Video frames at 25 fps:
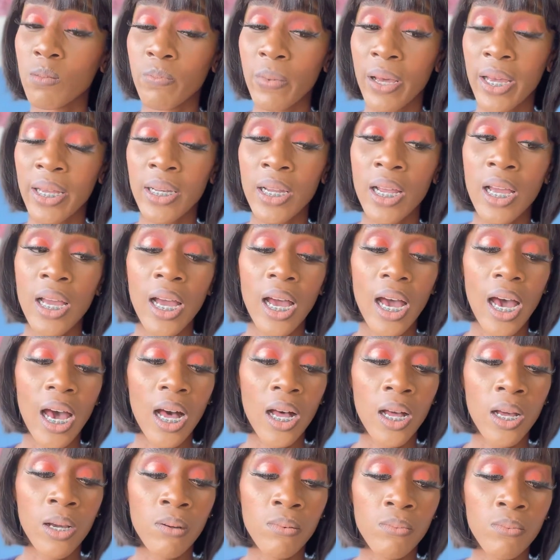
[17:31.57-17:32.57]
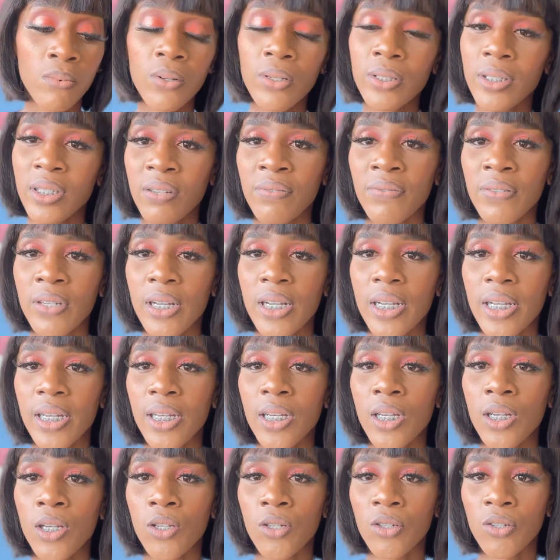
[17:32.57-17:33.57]
but I will
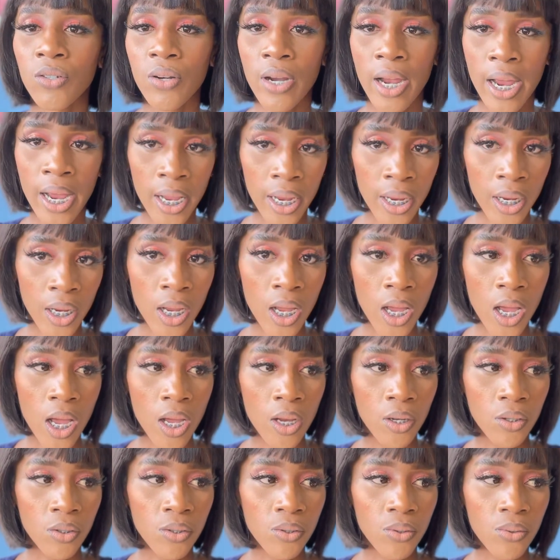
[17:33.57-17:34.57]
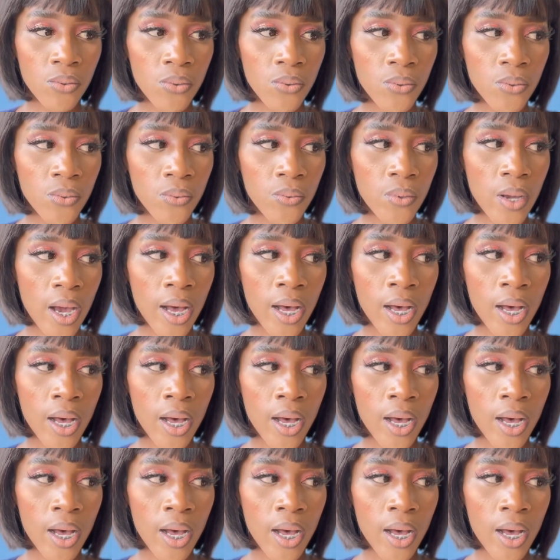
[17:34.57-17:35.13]
definitely try to